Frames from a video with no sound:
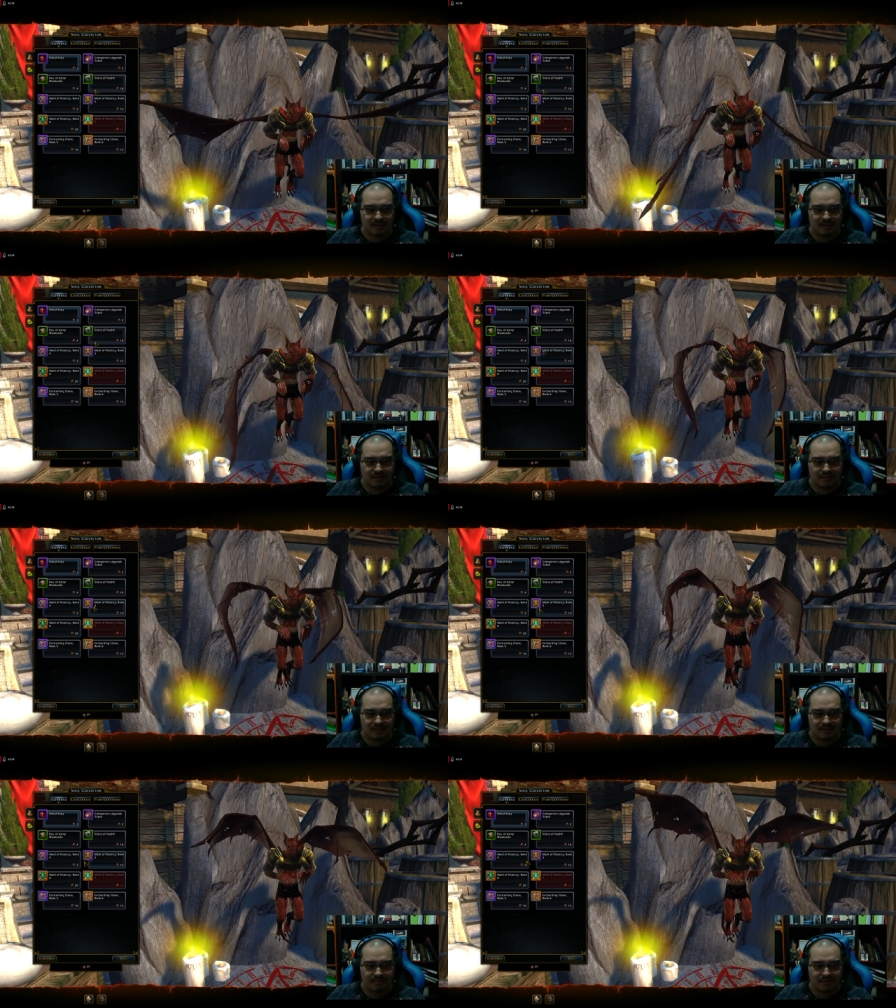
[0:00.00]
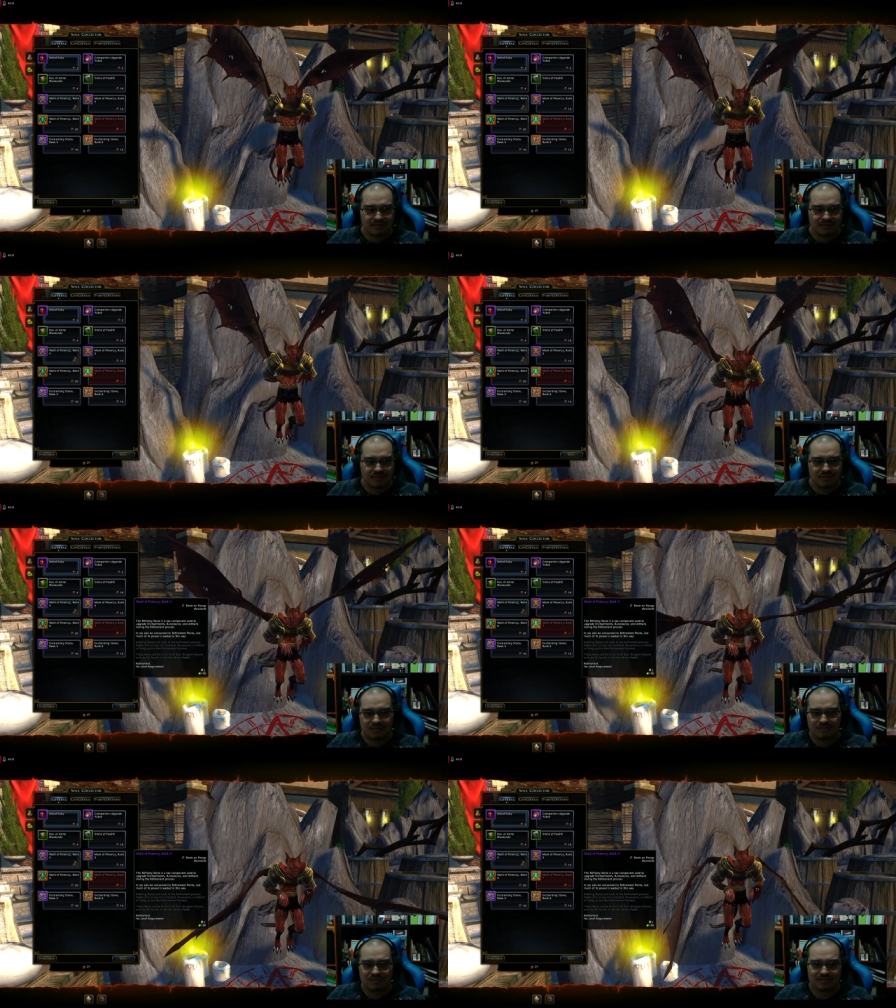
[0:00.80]
um, I'm not
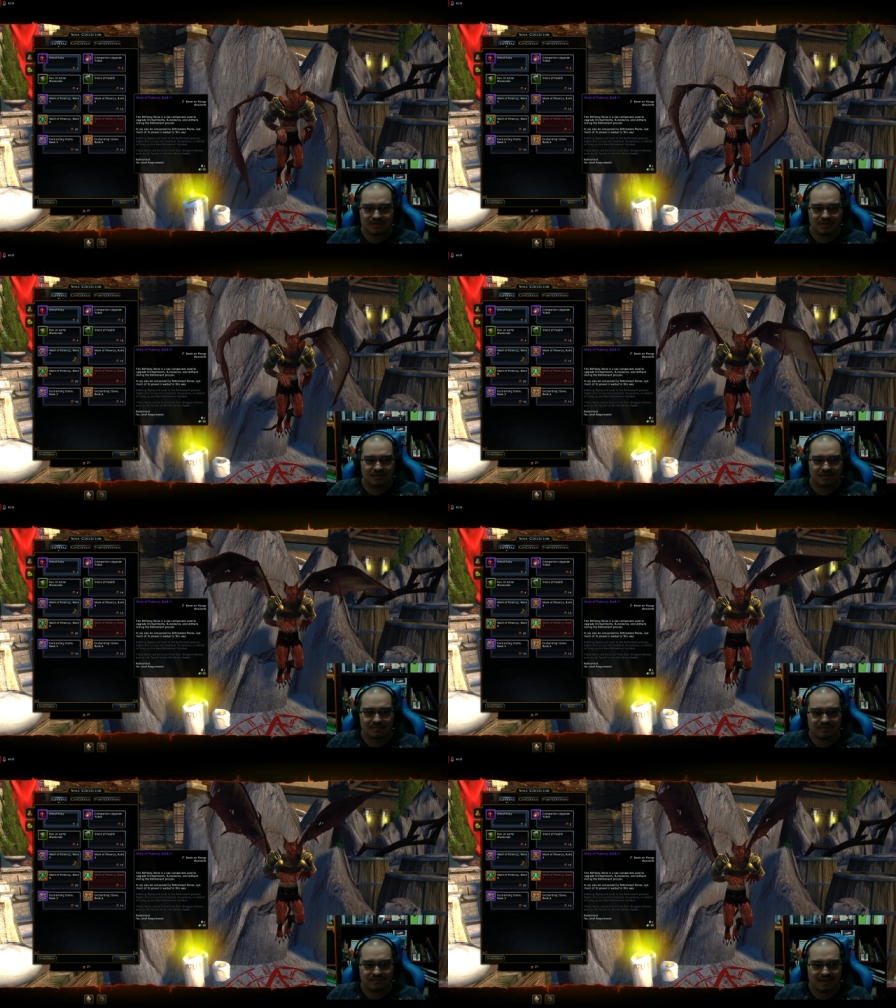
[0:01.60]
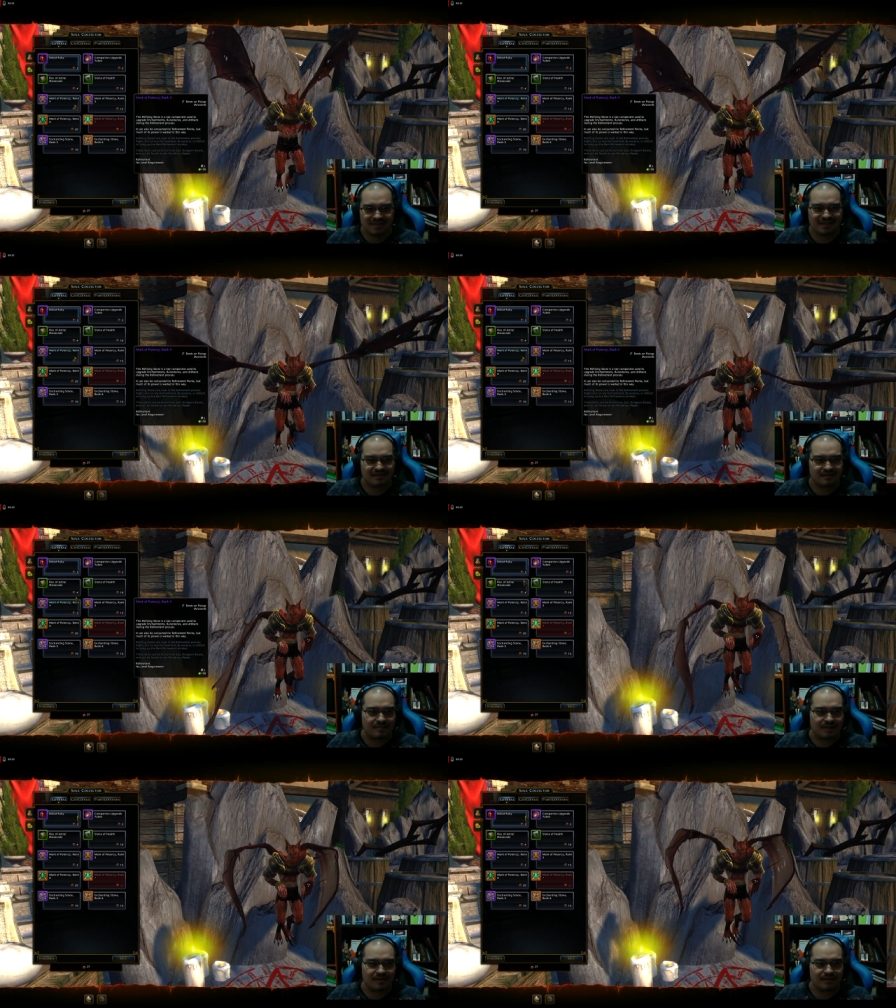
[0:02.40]
so you know excited
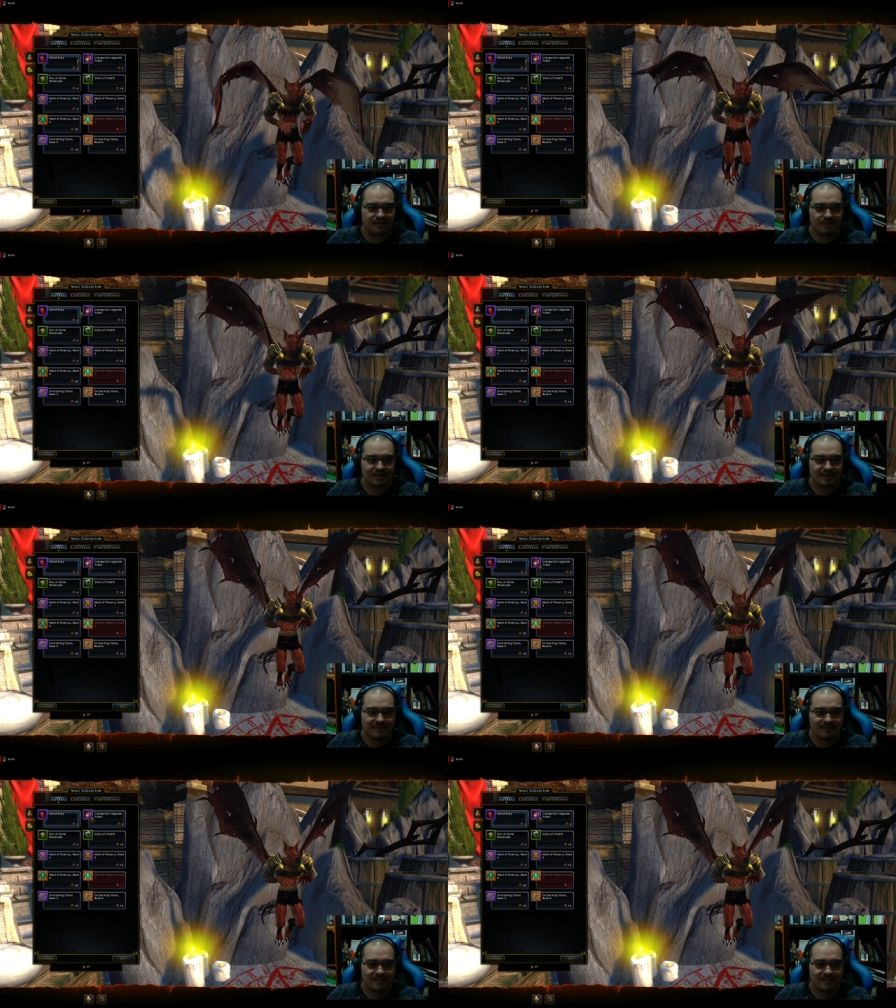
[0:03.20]
about those